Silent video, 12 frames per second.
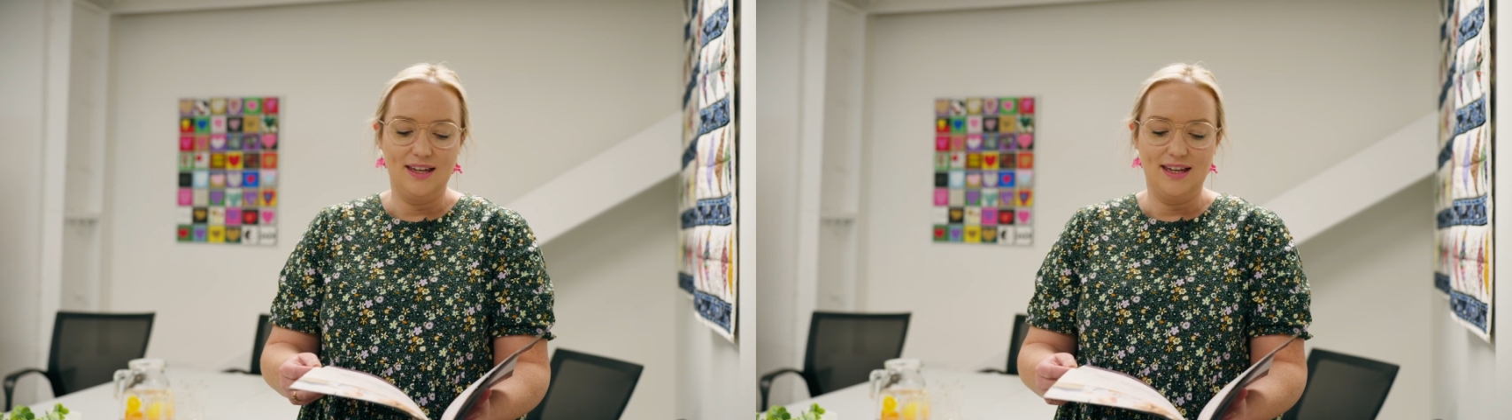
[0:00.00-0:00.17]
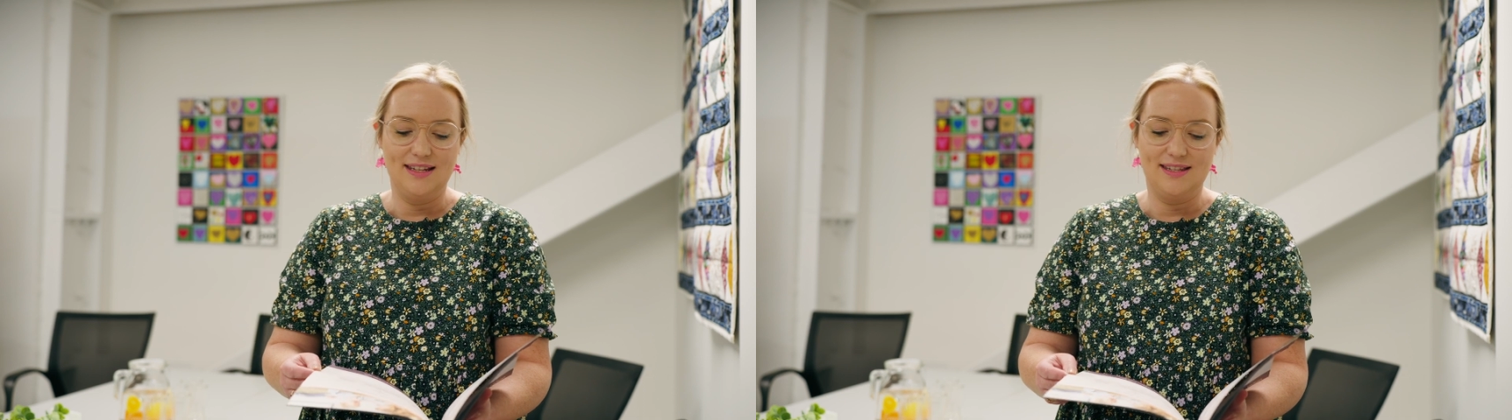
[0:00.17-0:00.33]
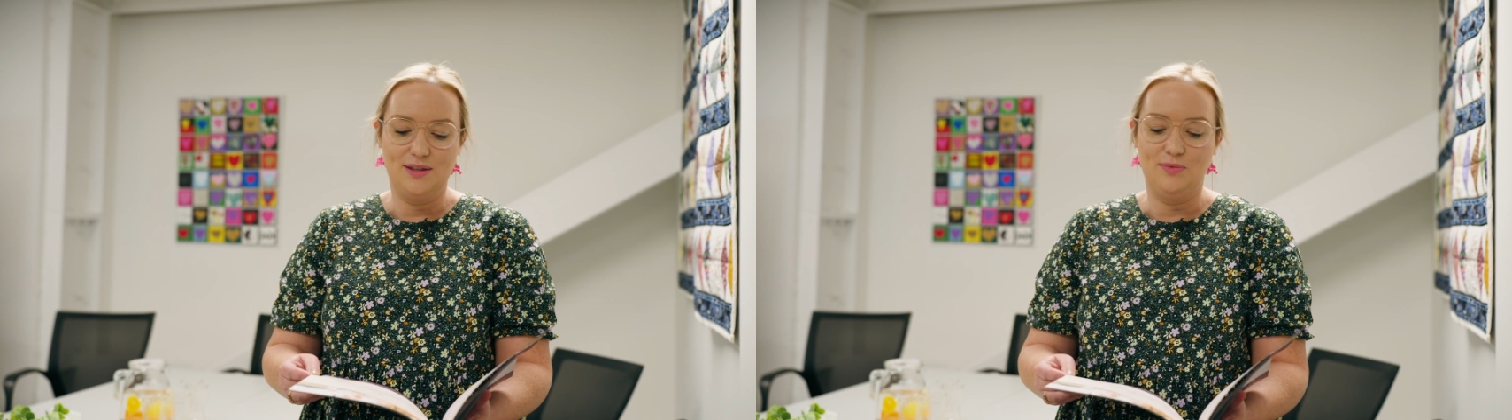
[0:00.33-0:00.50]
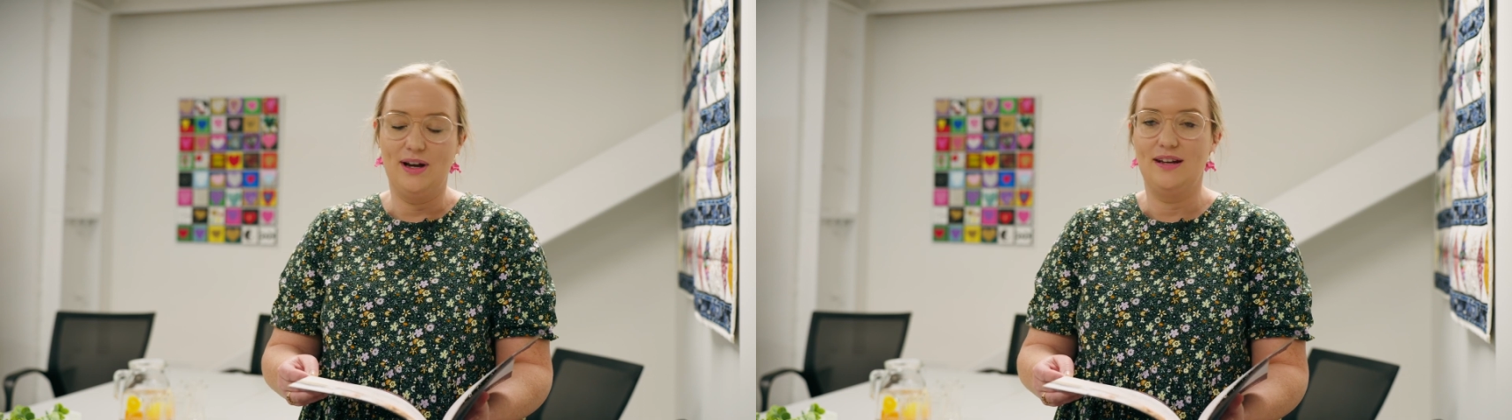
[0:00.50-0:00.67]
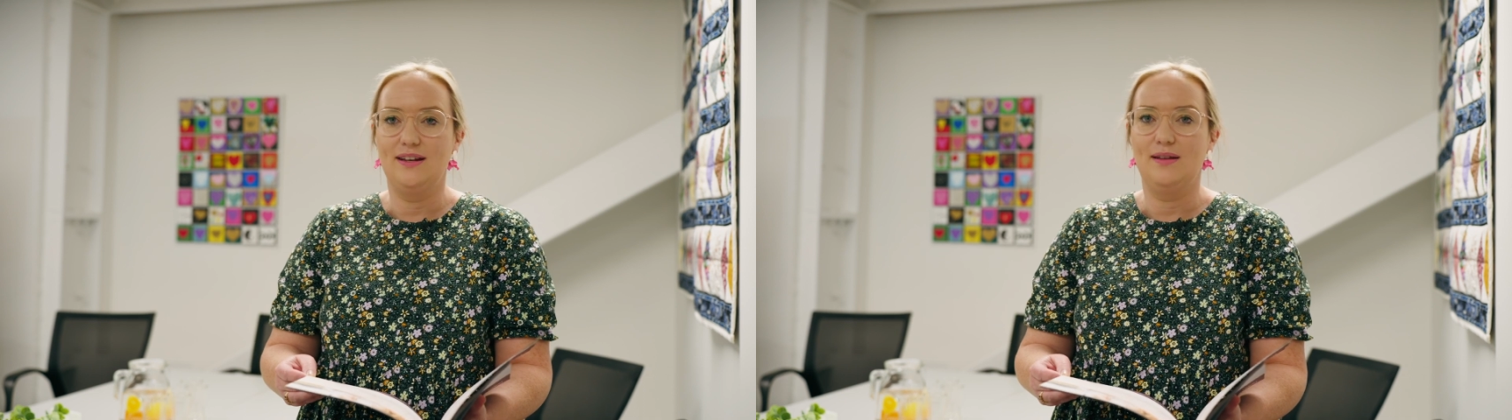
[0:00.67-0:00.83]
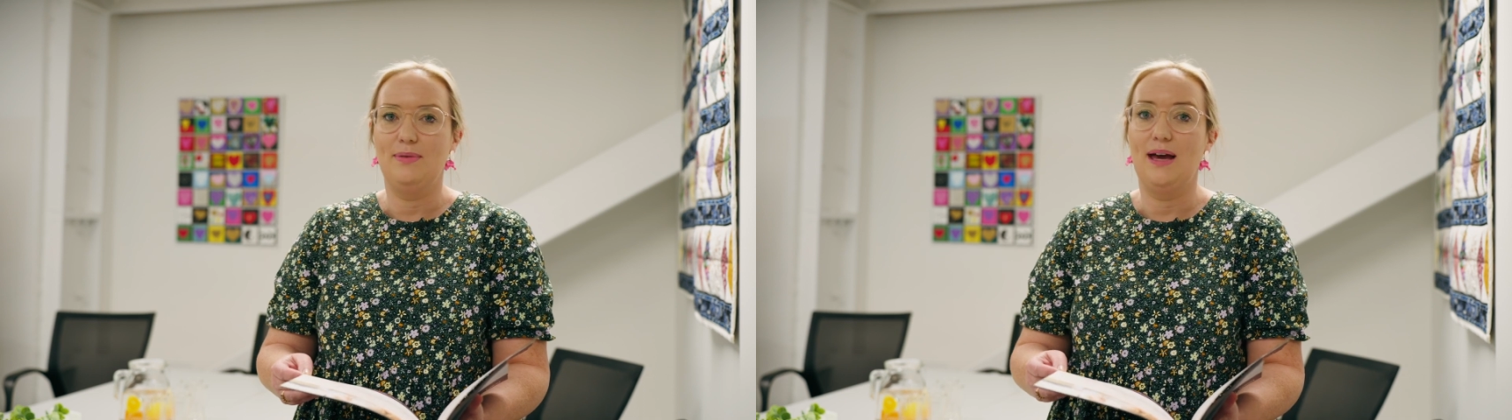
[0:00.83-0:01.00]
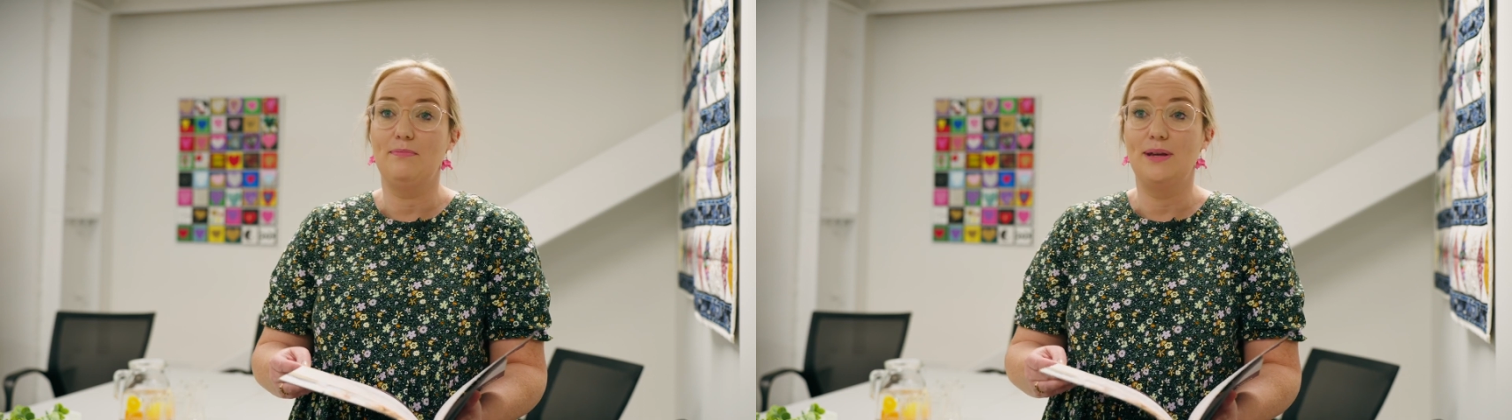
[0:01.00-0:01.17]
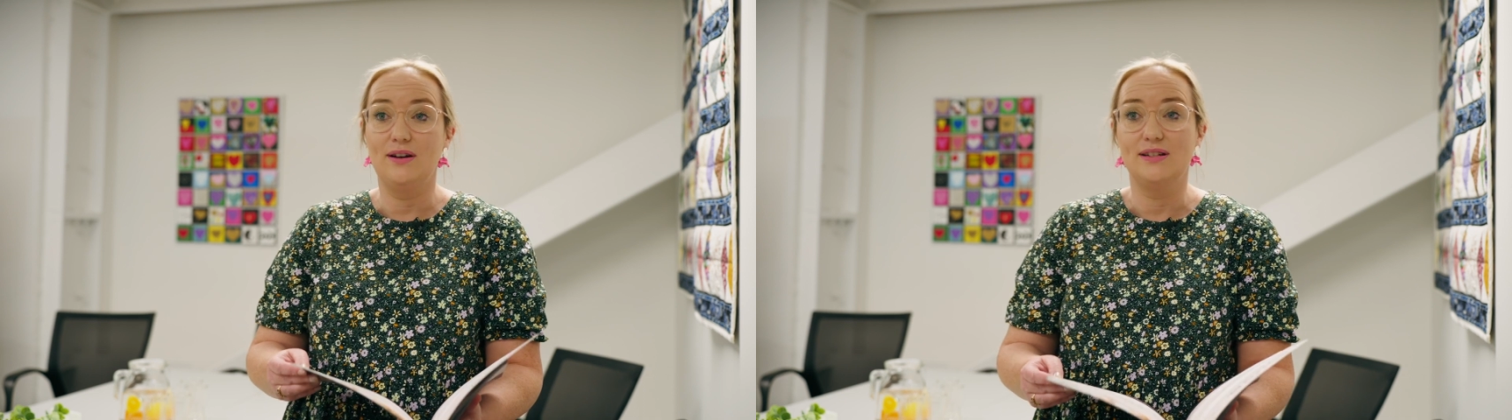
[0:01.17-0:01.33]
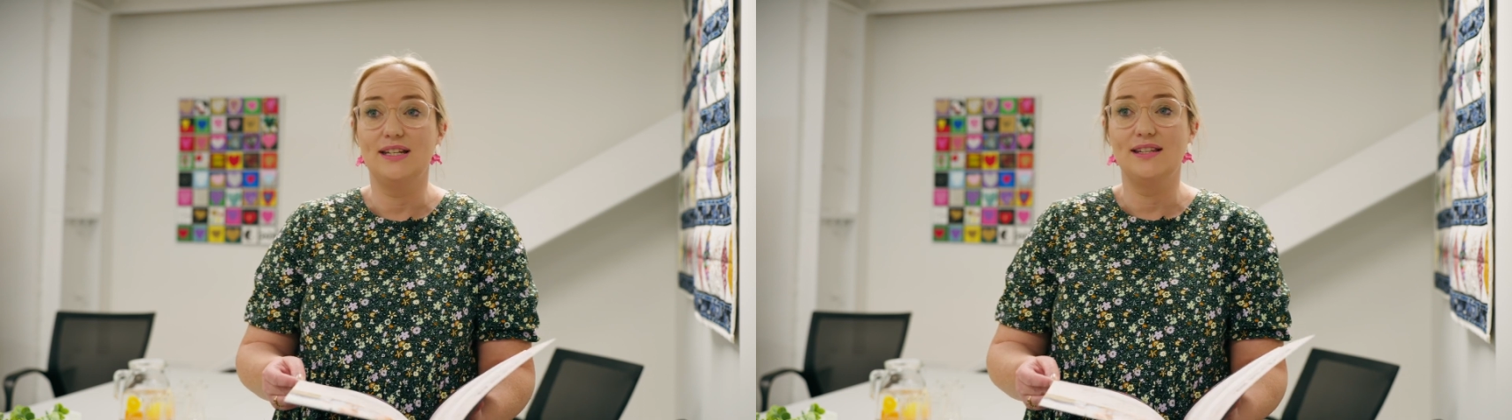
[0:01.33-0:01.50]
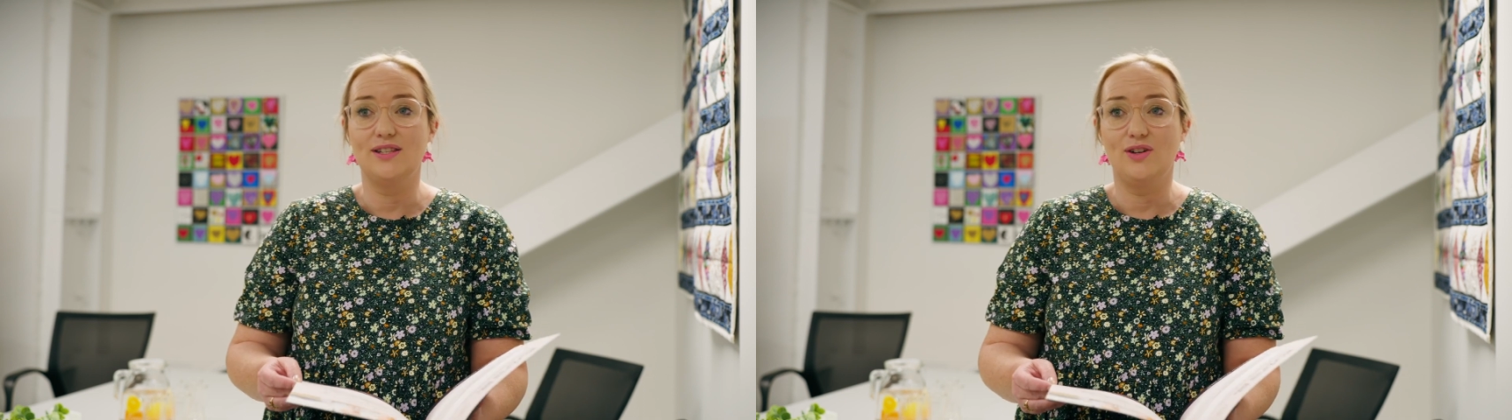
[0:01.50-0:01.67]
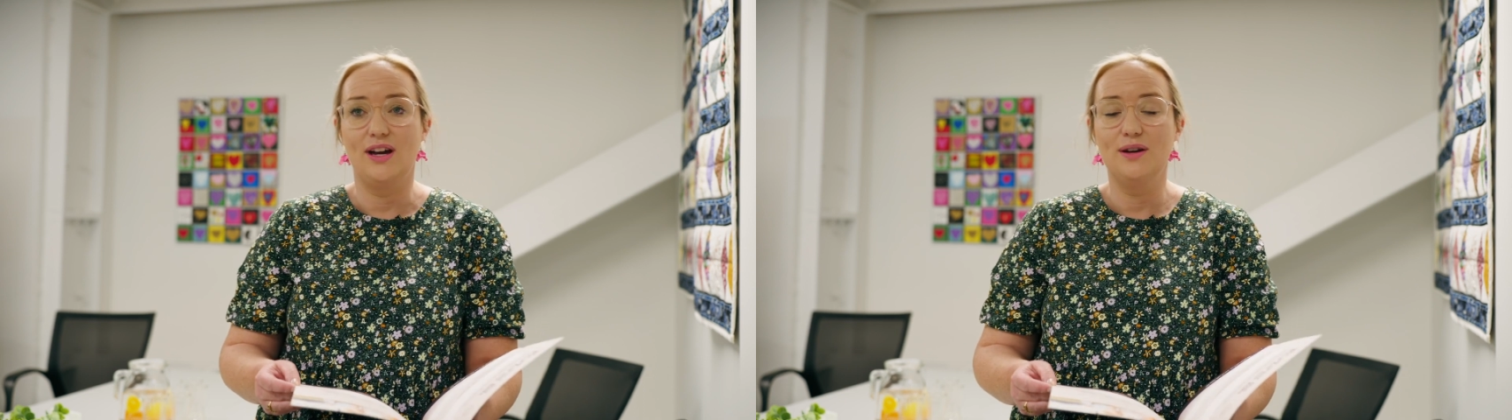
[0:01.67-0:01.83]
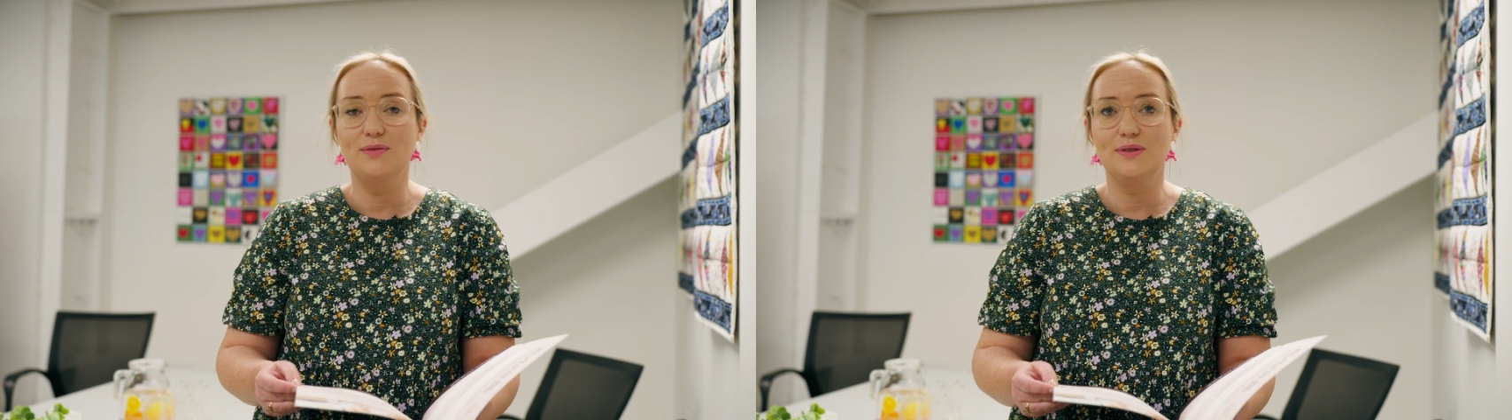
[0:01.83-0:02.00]
is the one about parenting
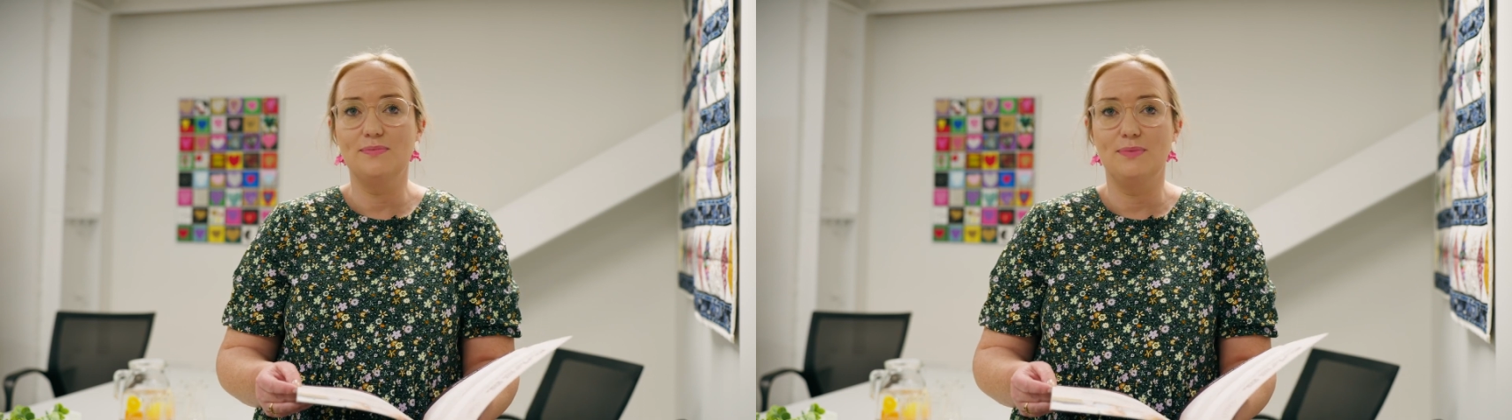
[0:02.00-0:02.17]
styles